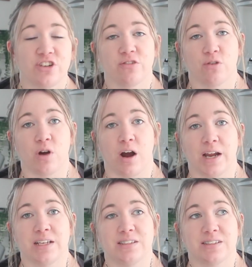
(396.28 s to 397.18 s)
general,
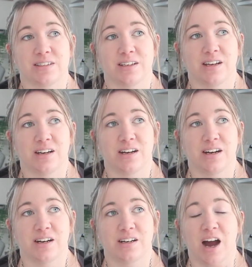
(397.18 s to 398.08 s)
guys,
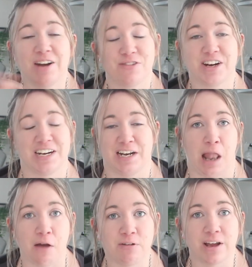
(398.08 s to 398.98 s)
I freaking
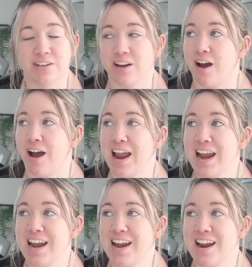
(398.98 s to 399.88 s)
love it.
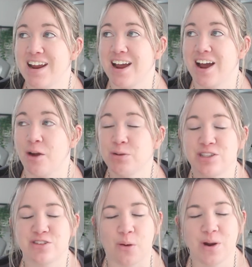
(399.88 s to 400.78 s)
I
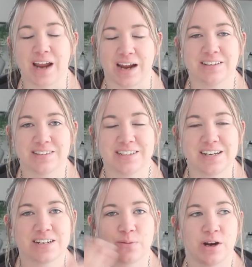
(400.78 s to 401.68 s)
was so against
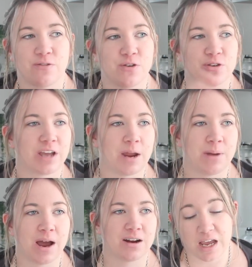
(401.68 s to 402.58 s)
it when it first came
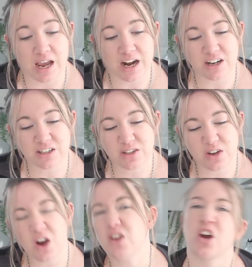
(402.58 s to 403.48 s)
out, and I just
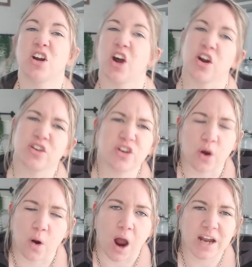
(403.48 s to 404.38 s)
thought, oh no, you
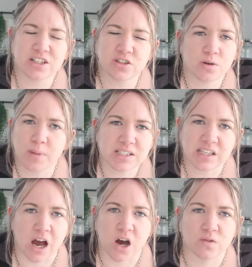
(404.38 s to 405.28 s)
know, I can do it
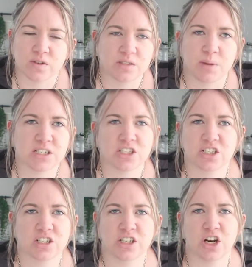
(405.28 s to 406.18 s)
myself. It's much,
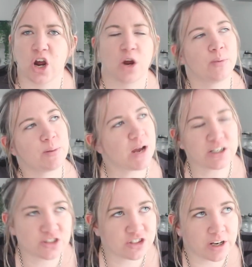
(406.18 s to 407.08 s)
you know, it'll be
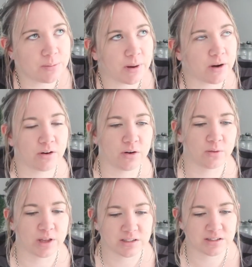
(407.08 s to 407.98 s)
much cheaper and
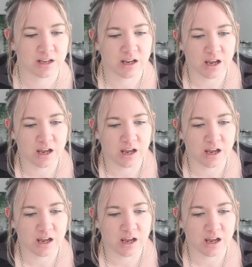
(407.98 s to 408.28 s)
all this.